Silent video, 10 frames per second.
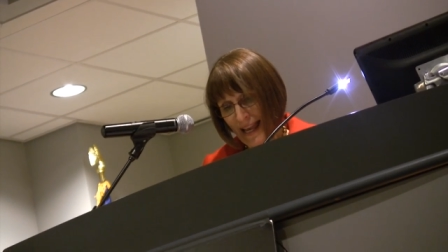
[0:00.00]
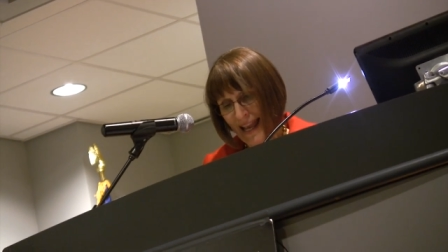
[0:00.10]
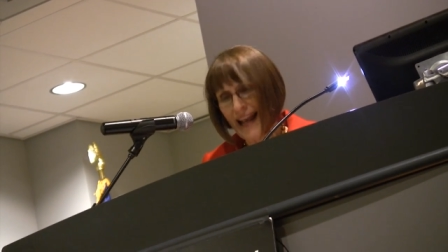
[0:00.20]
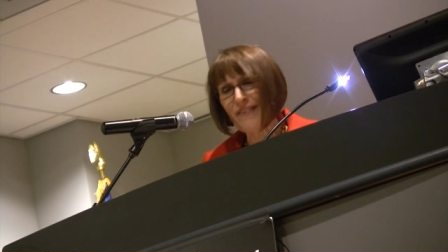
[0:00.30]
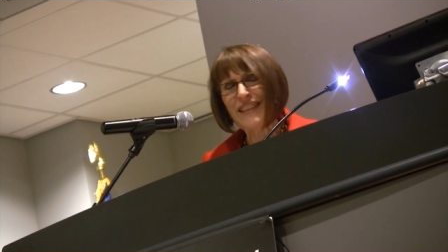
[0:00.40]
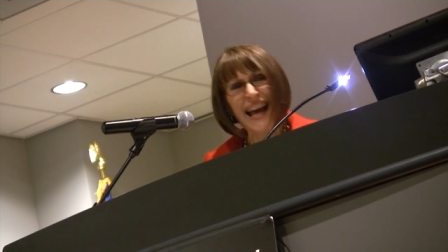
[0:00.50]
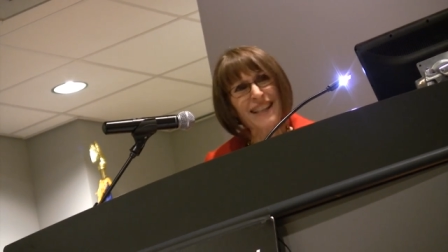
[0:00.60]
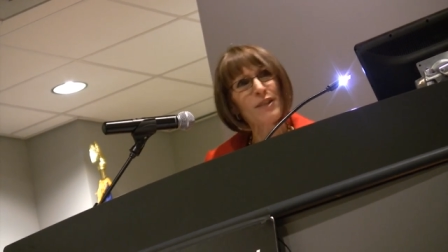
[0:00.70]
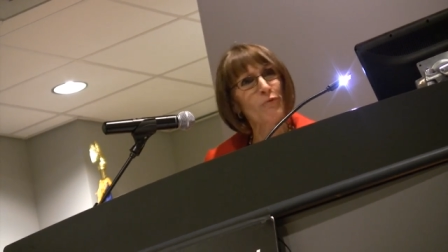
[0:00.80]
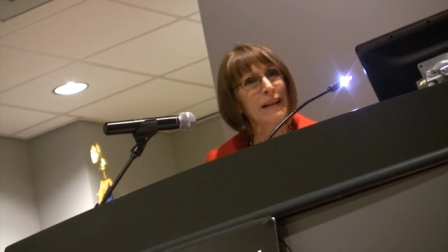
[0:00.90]
And
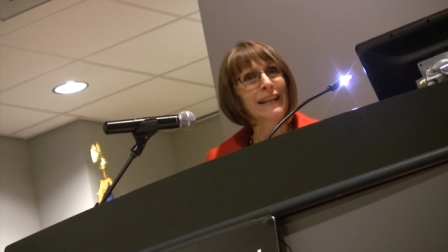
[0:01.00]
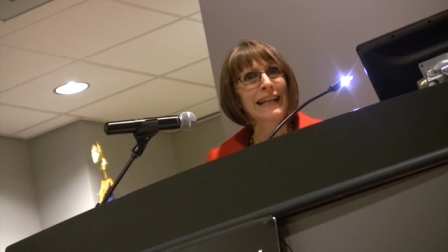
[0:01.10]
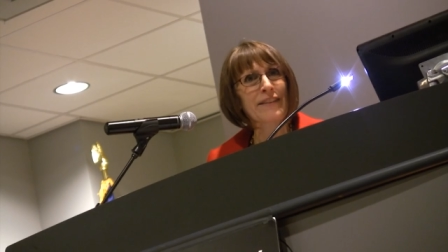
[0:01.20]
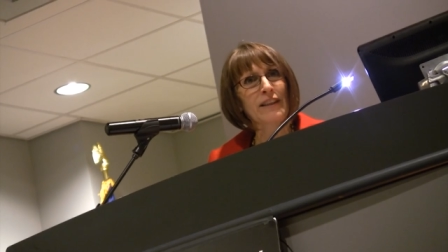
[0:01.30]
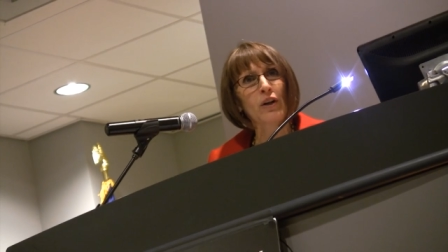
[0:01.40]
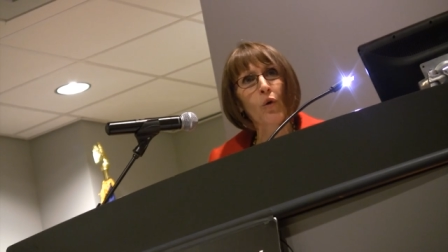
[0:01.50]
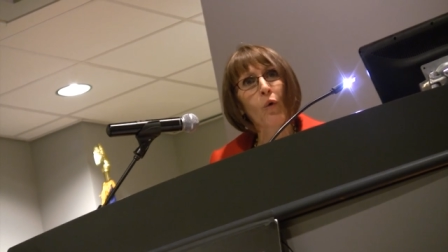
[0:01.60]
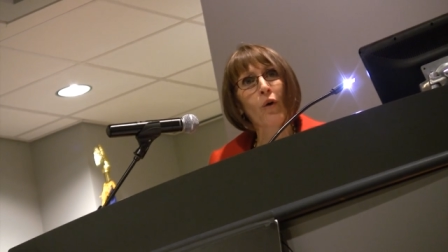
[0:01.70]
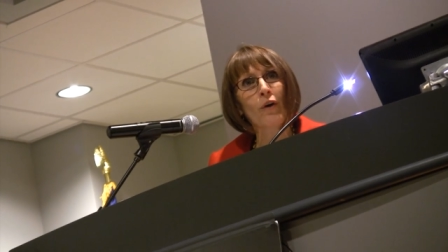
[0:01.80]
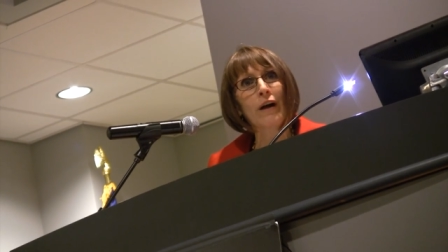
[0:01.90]
that's really at the
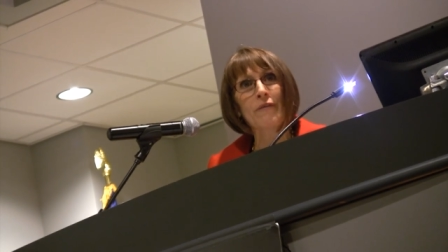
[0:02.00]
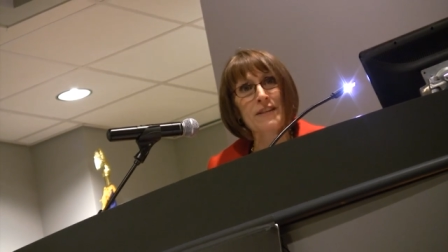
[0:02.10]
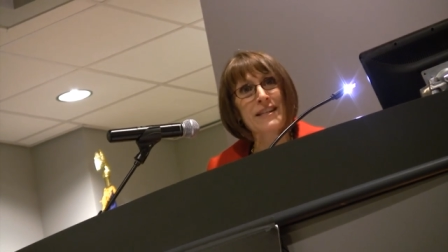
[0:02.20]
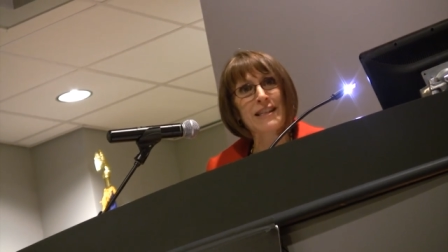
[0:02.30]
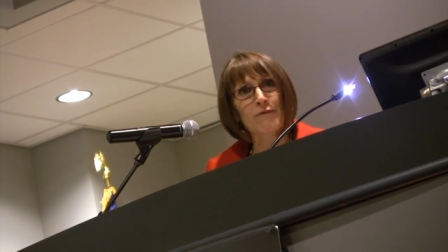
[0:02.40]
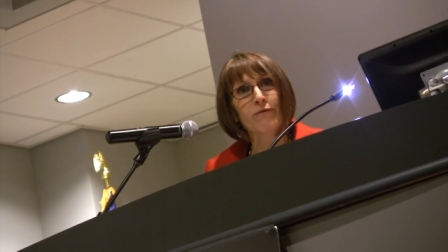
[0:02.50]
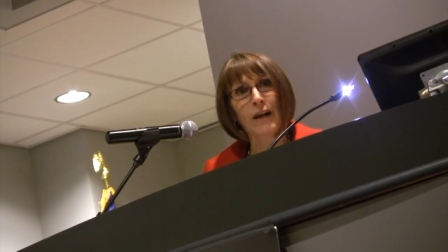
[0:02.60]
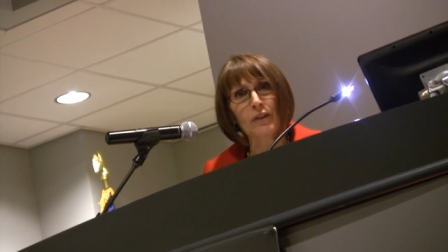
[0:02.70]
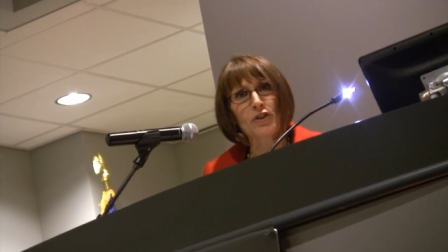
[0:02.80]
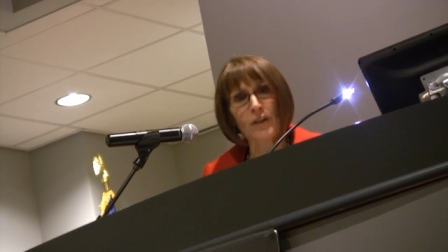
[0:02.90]
core of the
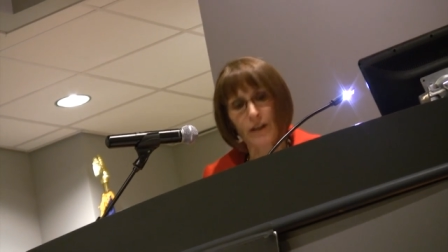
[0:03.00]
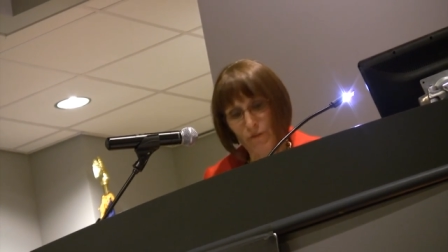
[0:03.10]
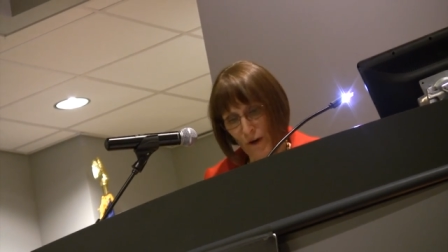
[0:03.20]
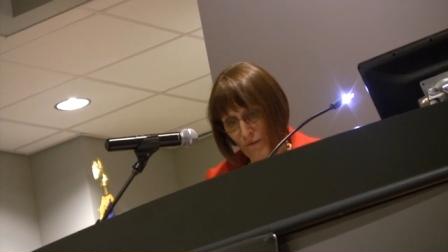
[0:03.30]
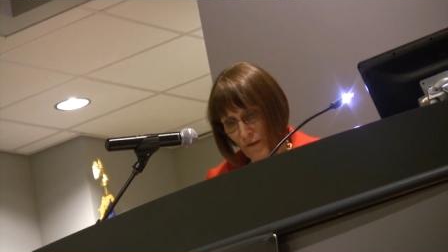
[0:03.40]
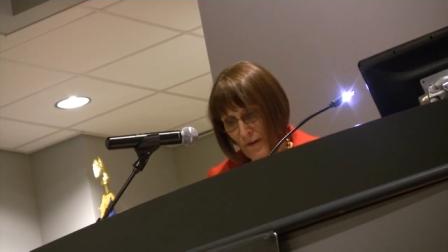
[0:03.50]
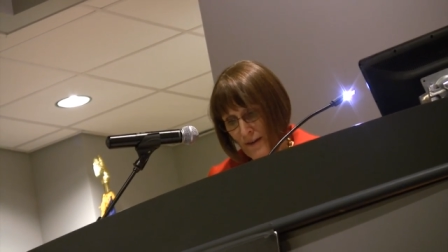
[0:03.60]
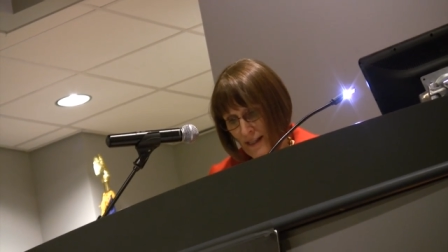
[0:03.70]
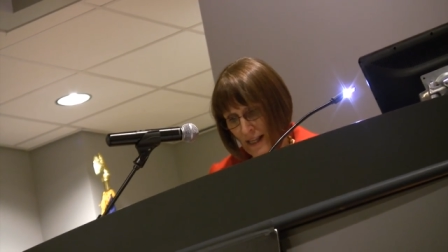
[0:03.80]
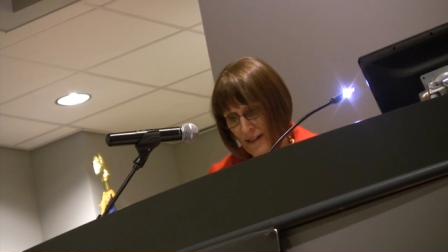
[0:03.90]
dysfunction of our
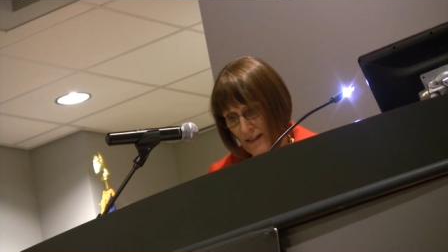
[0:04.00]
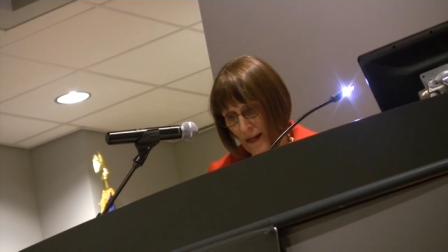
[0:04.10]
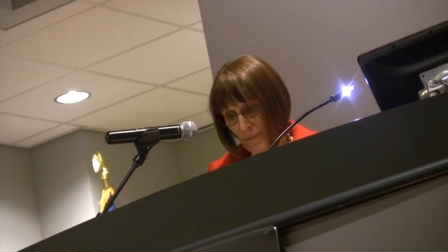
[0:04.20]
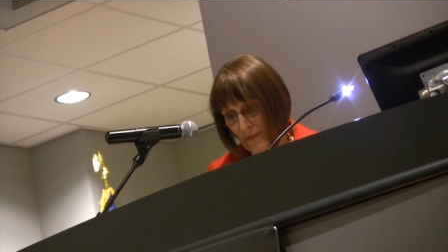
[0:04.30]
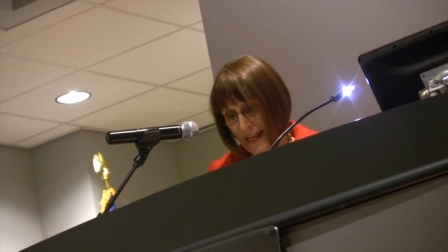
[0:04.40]
food system